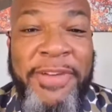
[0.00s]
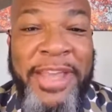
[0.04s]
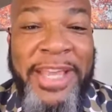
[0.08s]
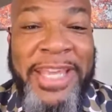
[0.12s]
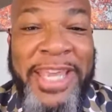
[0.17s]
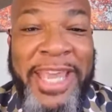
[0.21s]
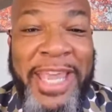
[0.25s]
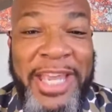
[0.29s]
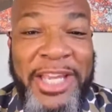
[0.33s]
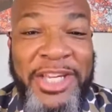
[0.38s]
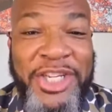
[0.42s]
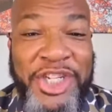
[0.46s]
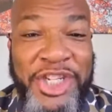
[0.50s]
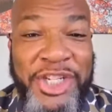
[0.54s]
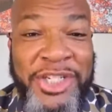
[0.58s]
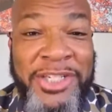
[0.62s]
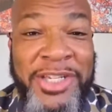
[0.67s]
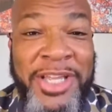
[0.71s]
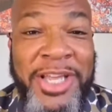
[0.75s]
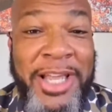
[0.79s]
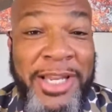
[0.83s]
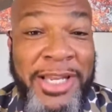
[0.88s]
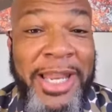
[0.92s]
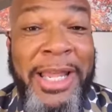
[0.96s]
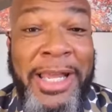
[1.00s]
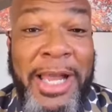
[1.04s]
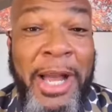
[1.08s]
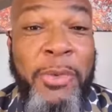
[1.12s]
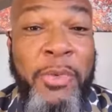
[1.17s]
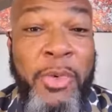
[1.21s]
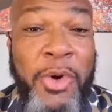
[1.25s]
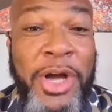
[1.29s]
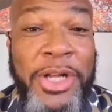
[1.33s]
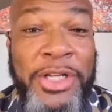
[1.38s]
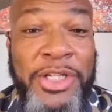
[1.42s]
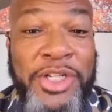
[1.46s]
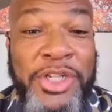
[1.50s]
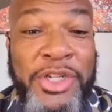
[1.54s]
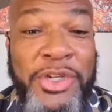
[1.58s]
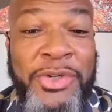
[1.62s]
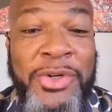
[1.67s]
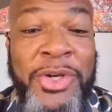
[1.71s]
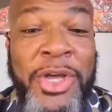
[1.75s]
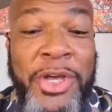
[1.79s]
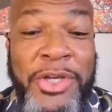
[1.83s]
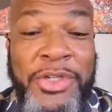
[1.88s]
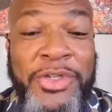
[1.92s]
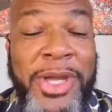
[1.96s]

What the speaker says: vacation like I want to,